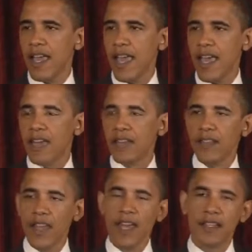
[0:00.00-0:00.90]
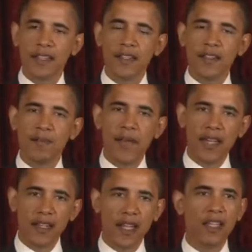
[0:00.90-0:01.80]
and that
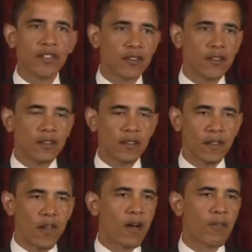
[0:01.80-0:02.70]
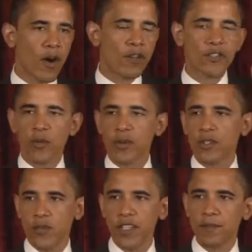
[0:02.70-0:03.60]
Mandela's long march
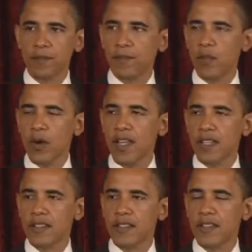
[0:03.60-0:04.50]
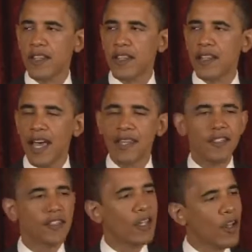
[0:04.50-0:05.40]
towards freedom was not
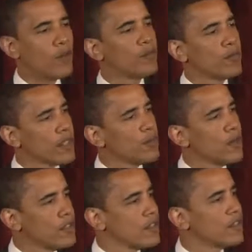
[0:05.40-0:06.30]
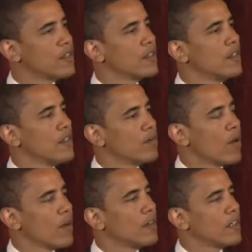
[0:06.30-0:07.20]
his alone, but was
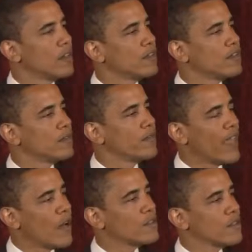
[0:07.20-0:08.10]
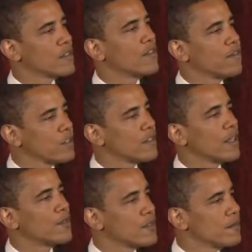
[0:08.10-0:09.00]
part of thousands of
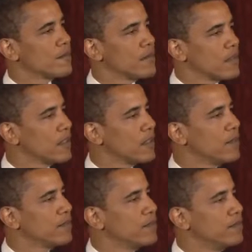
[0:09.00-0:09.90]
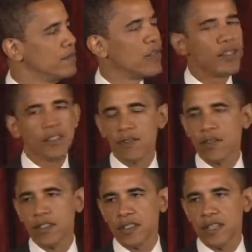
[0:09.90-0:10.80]
footsteps, of millions of
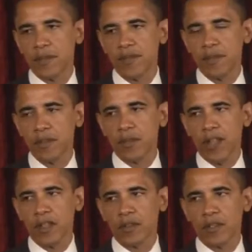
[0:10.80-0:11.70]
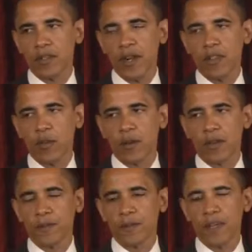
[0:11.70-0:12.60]
footsteps of people all around the world.